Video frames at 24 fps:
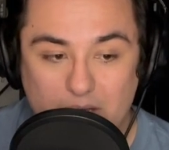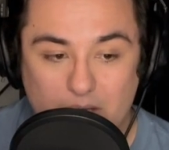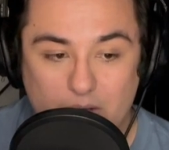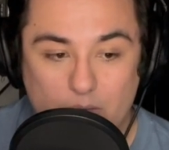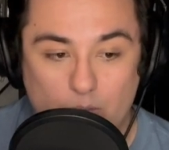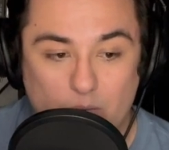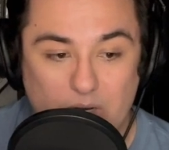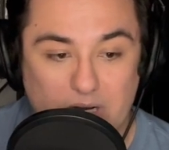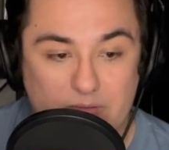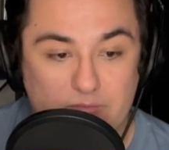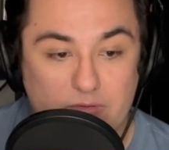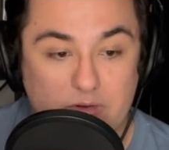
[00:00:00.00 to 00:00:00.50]

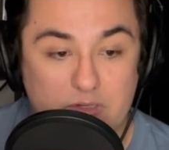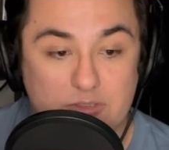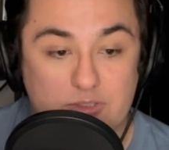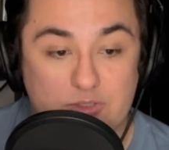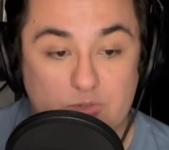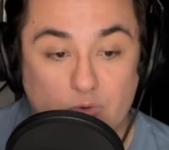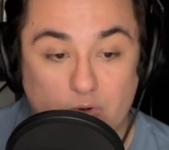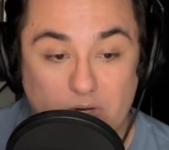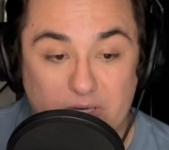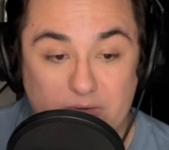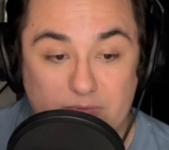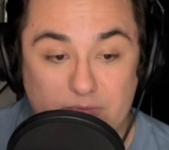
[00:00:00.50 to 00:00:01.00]
Whenever a
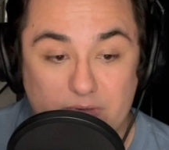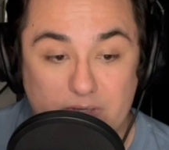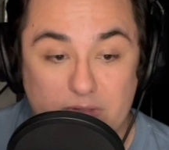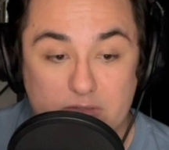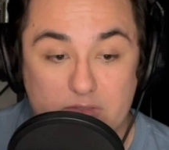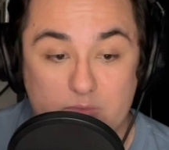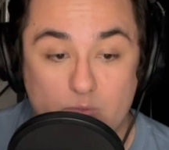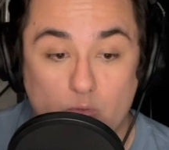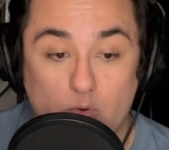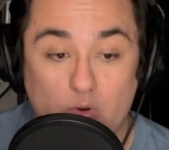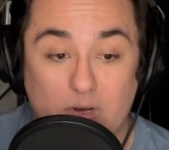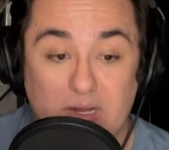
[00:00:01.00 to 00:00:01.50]
story feels
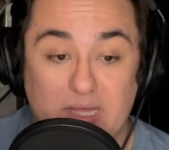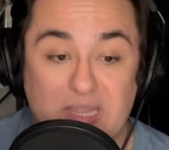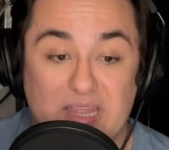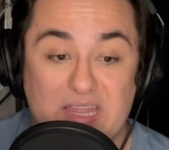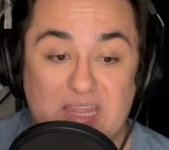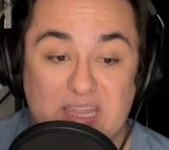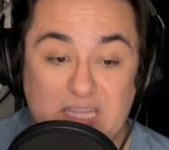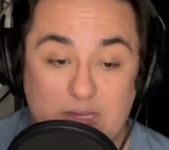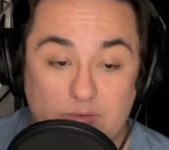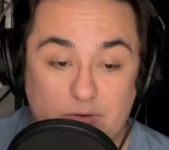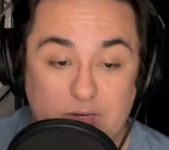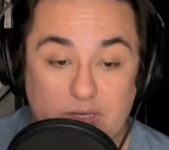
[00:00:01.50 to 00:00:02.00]
more
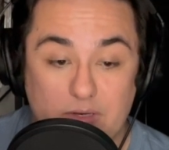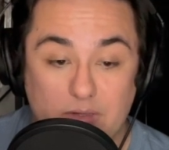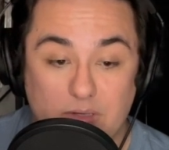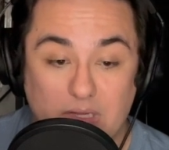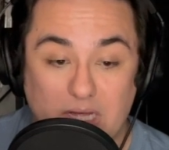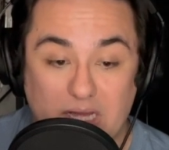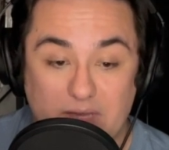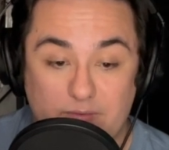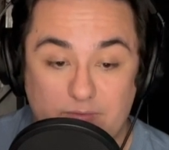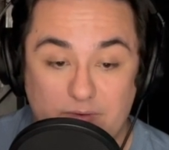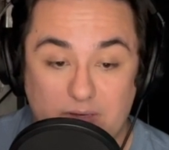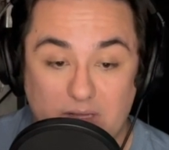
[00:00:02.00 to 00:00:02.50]
ethereal,
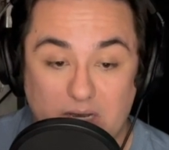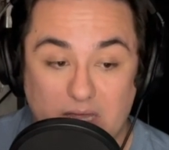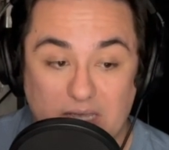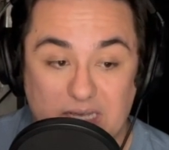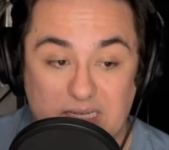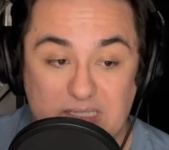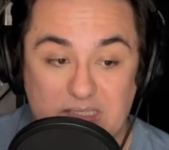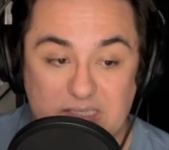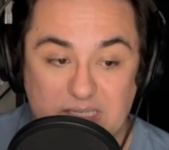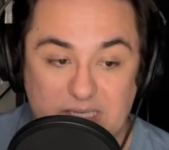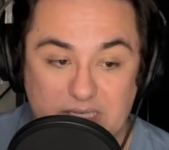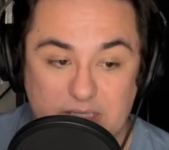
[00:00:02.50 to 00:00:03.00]
I feel like
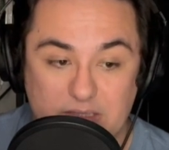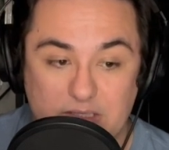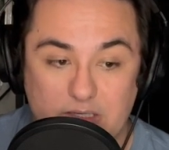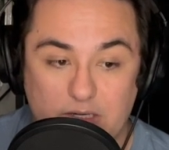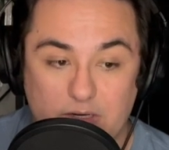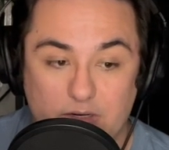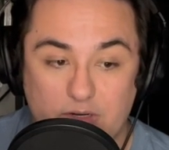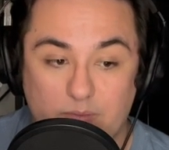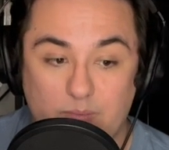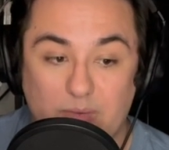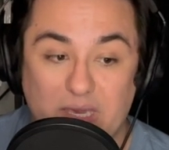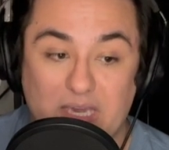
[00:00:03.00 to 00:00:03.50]
it's
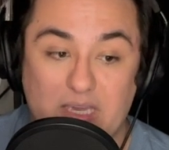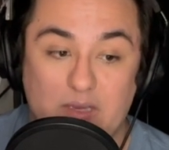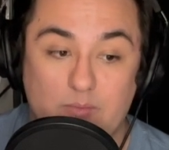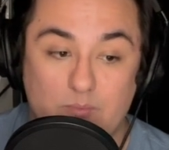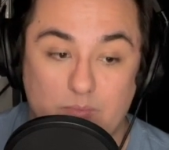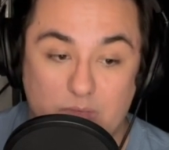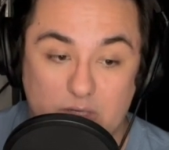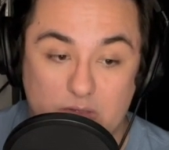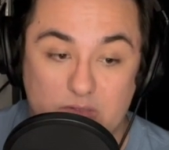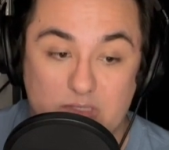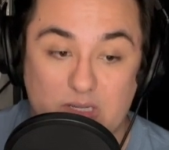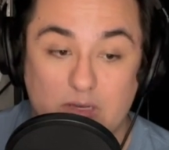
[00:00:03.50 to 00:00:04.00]
easier to make
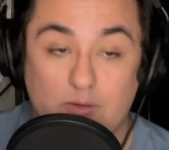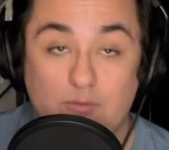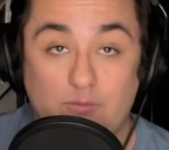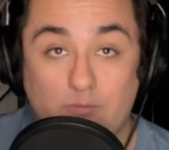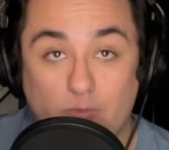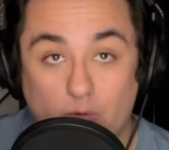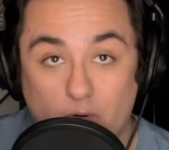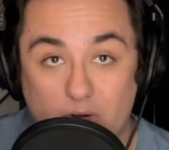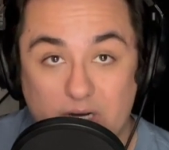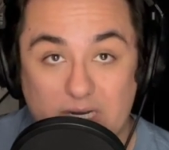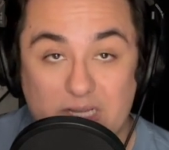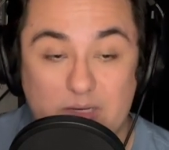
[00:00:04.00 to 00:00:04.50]
music
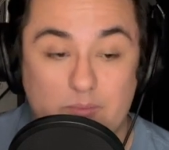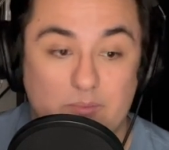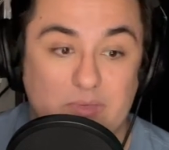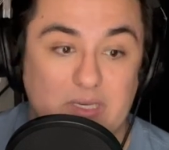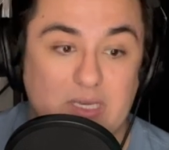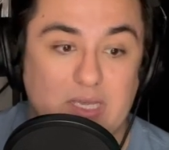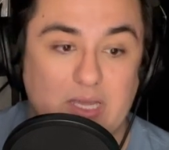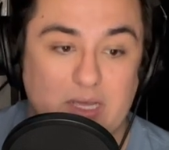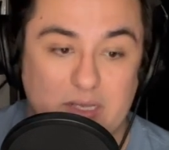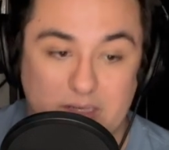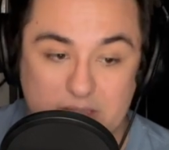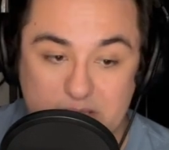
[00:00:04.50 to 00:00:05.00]
for it
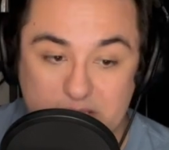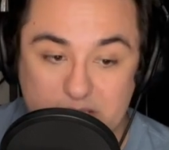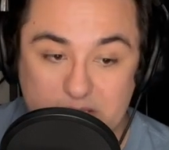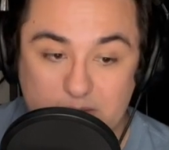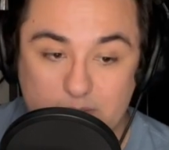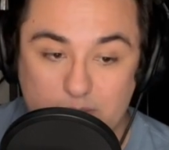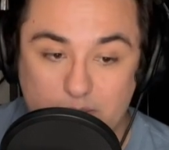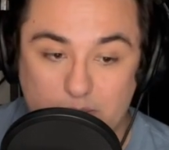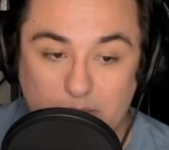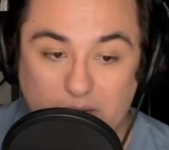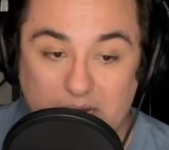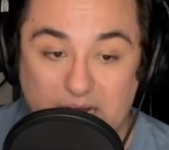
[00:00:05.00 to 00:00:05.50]
because
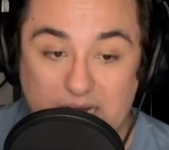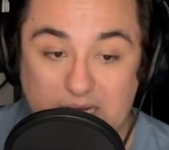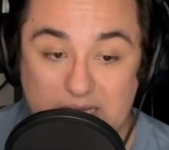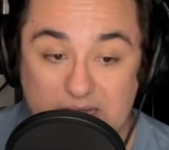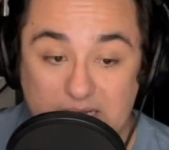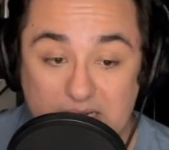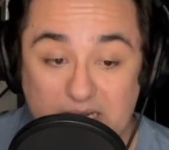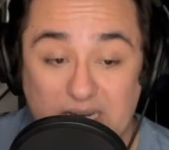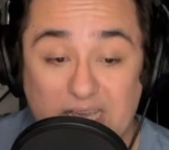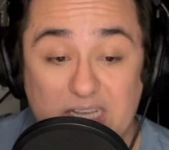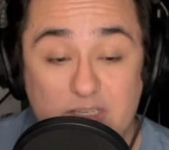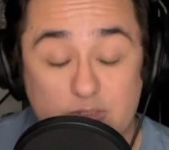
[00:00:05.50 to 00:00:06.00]
by the
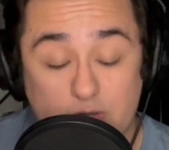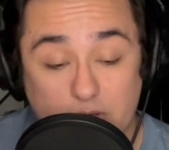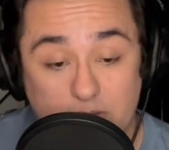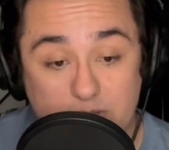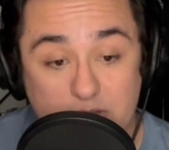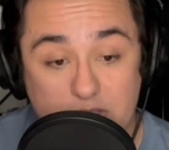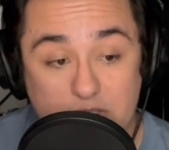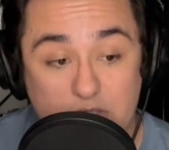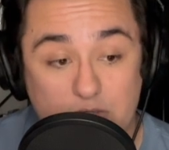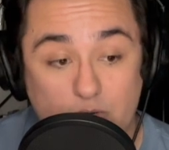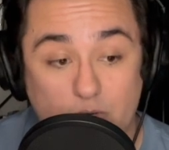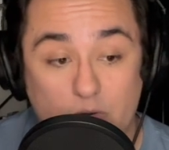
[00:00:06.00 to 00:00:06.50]
nature of the
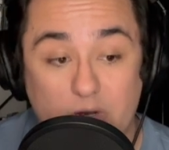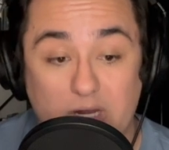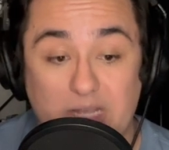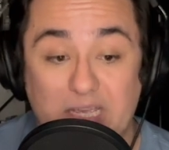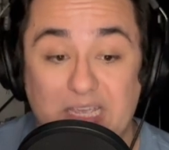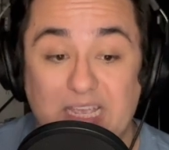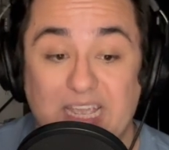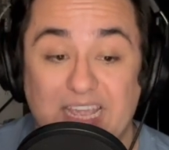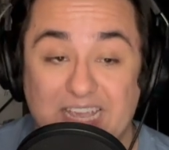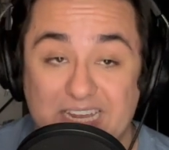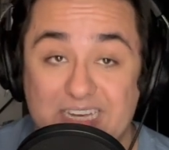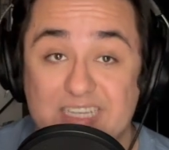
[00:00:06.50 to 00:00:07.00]

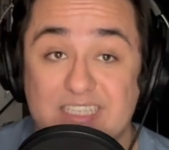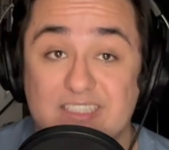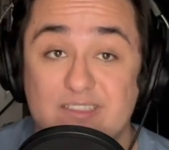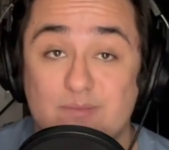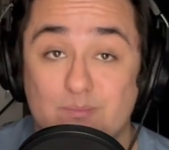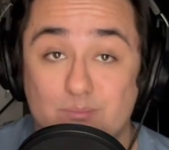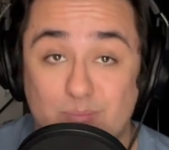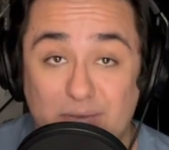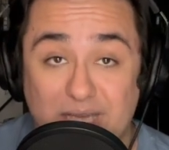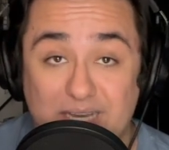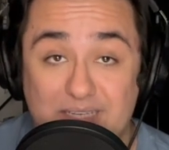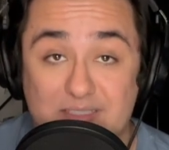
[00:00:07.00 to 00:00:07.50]
story, it is
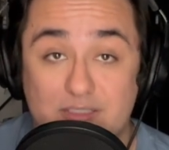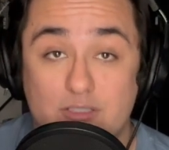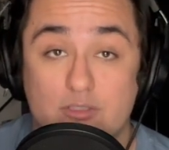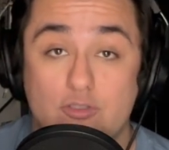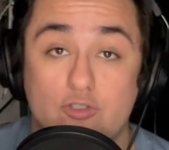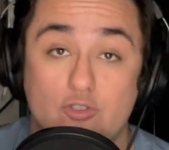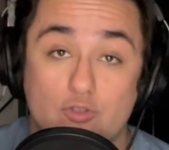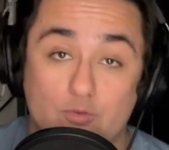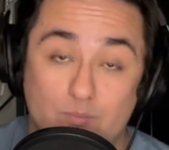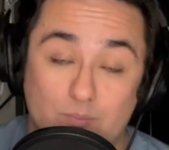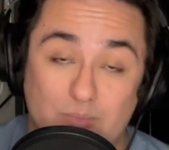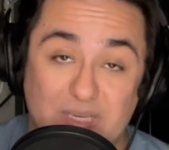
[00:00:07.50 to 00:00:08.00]
meant
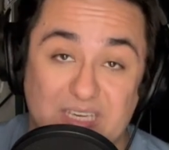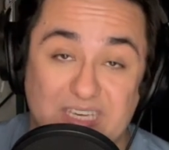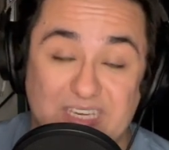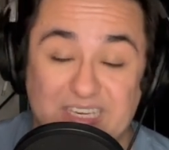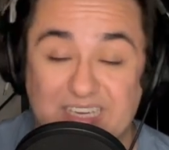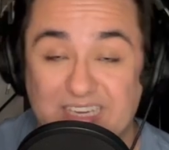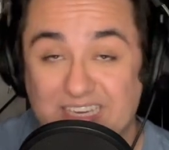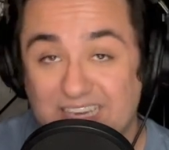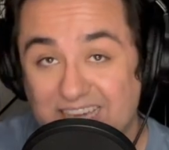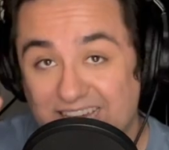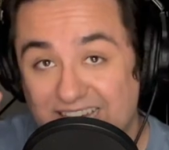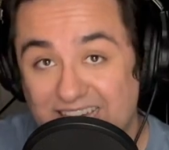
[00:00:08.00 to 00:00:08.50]
to
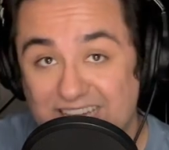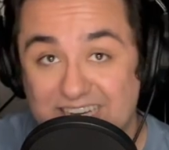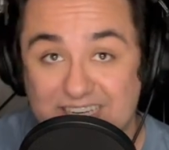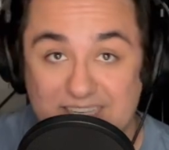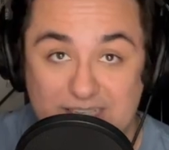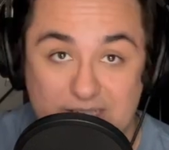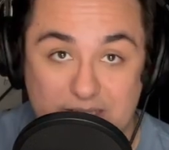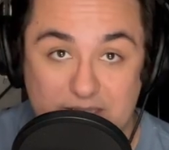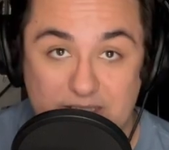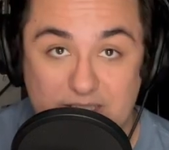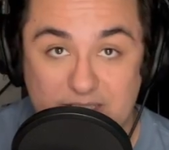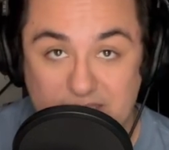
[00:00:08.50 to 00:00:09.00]
be
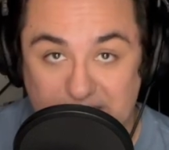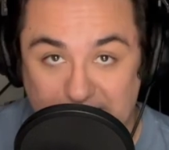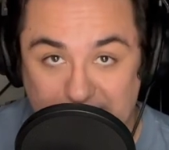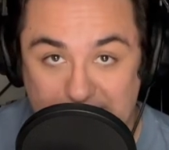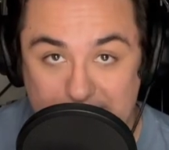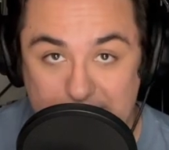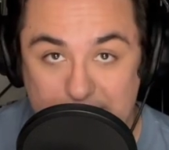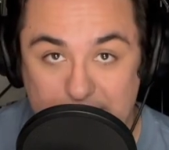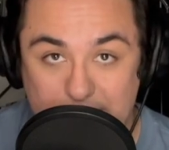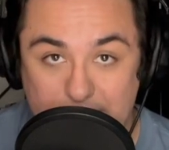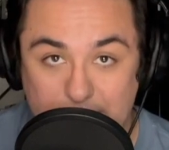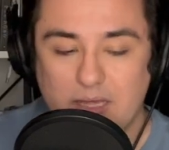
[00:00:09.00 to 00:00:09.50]

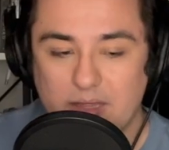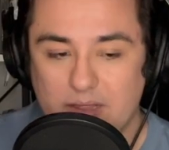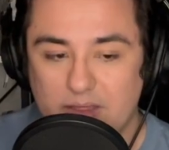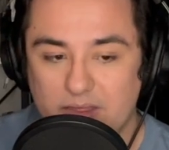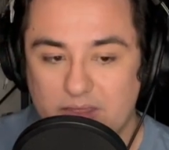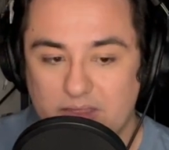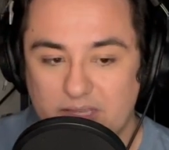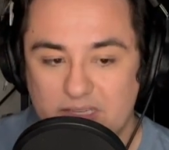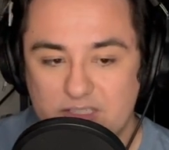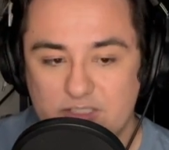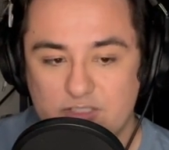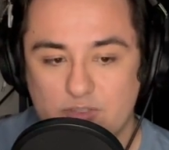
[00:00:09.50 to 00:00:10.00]
indistinct.
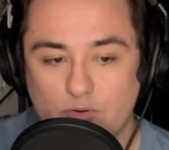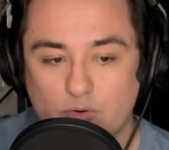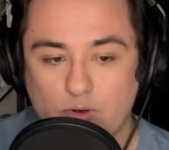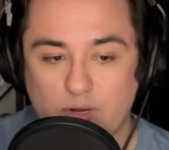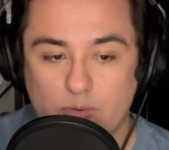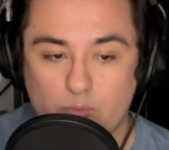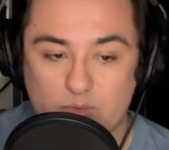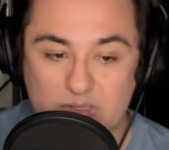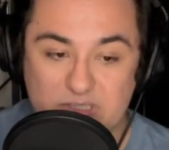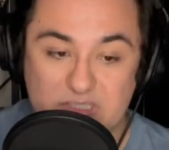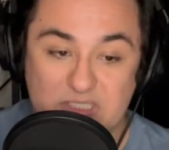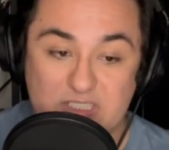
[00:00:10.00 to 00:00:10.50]
This story
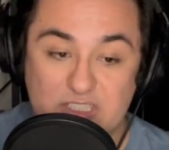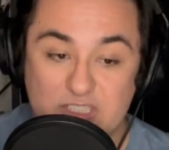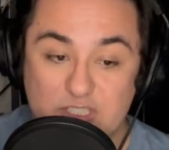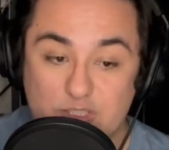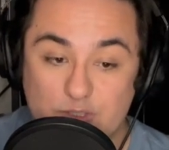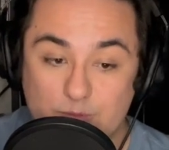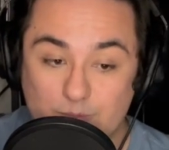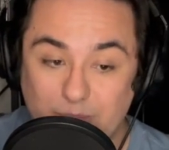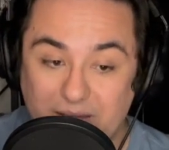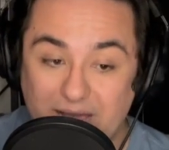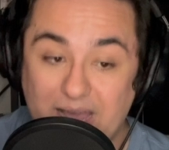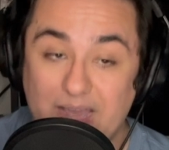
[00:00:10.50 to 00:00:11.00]
was
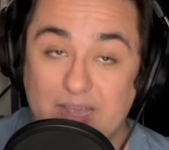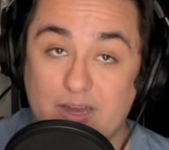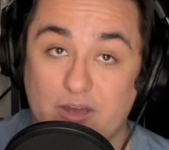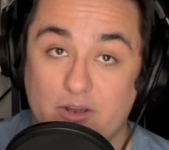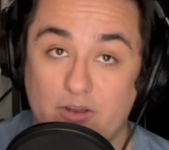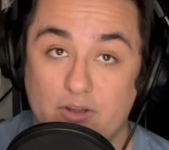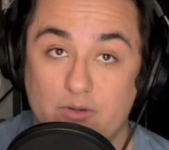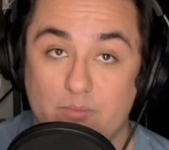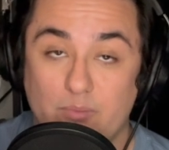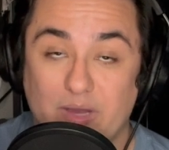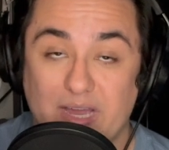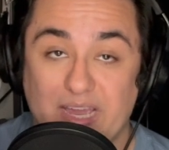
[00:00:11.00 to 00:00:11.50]

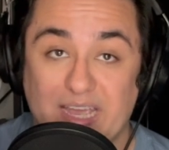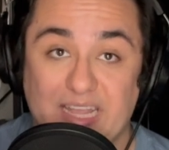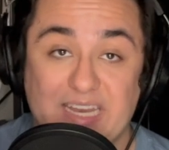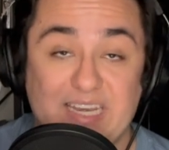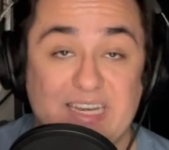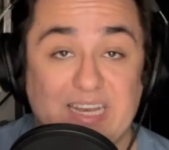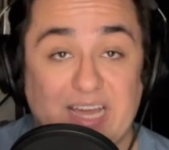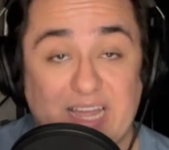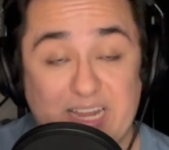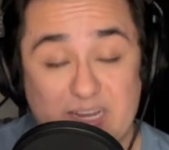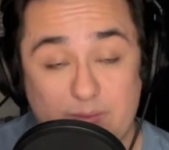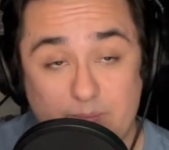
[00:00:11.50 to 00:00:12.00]
inspired by a
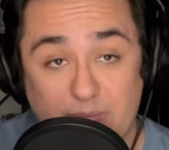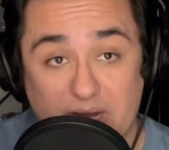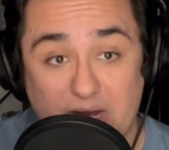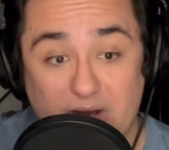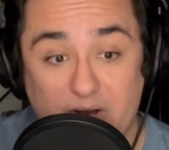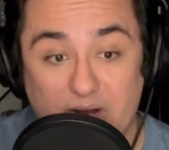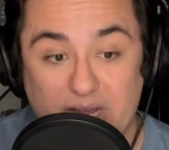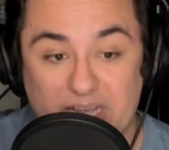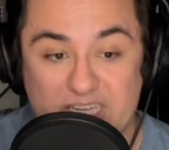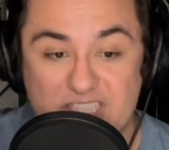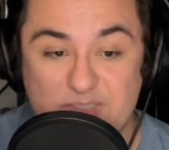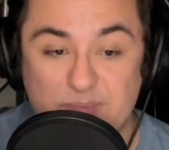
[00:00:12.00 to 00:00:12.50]
nightmare
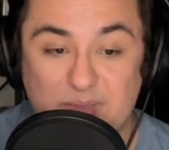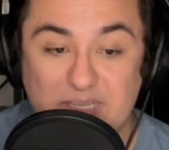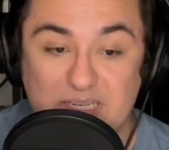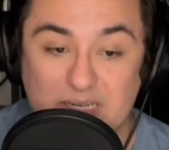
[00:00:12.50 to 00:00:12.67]
H.P.